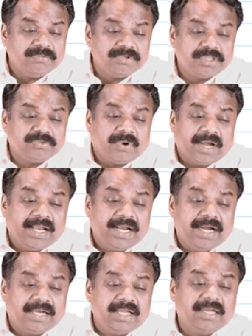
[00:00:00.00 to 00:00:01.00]
which is
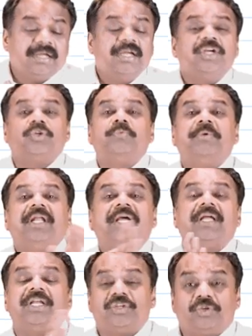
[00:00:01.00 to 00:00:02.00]
violating should
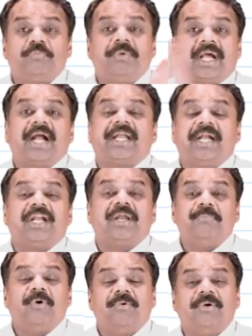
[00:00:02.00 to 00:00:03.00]
be cut and
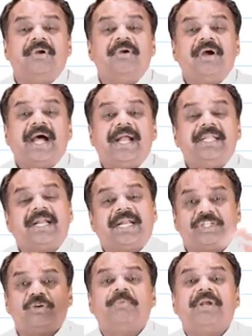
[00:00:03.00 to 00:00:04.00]
removed, and the
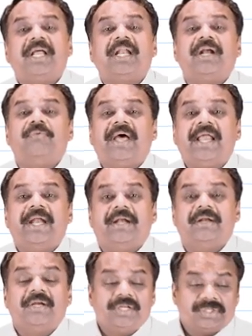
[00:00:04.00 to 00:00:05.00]
rest should be declared
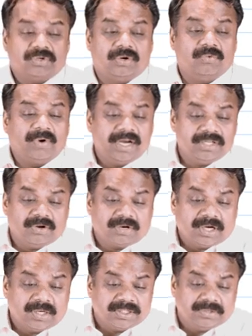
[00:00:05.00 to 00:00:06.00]
valid. So, what is
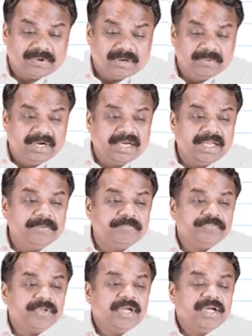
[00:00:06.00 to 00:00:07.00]
doctrine of severability?
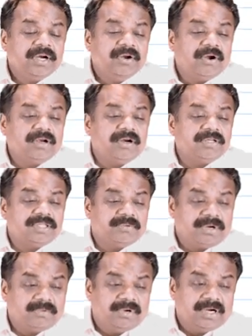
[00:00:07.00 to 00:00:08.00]
Doctrine of
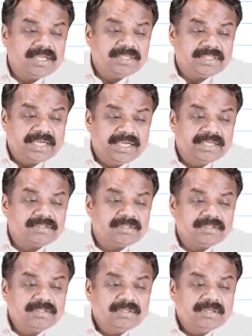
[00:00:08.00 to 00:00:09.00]
severability says
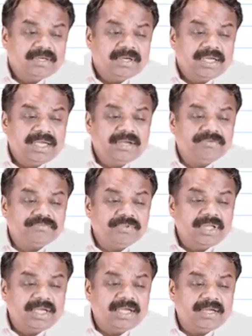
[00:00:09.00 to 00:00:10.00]
if
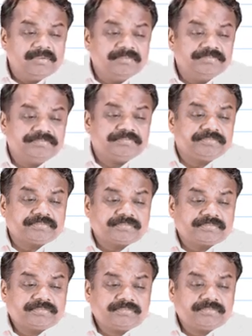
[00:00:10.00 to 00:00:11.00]
the
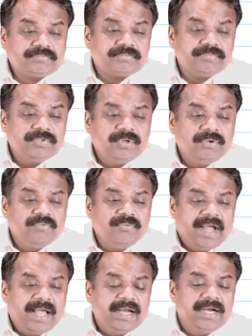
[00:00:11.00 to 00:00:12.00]

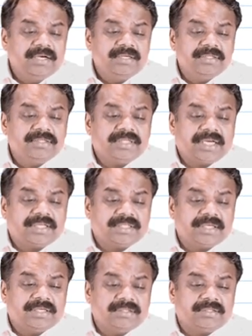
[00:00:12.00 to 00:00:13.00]
valid
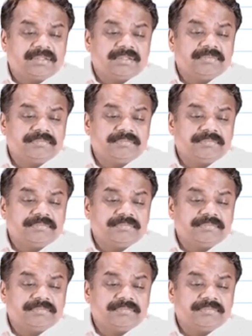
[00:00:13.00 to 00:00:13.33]
sections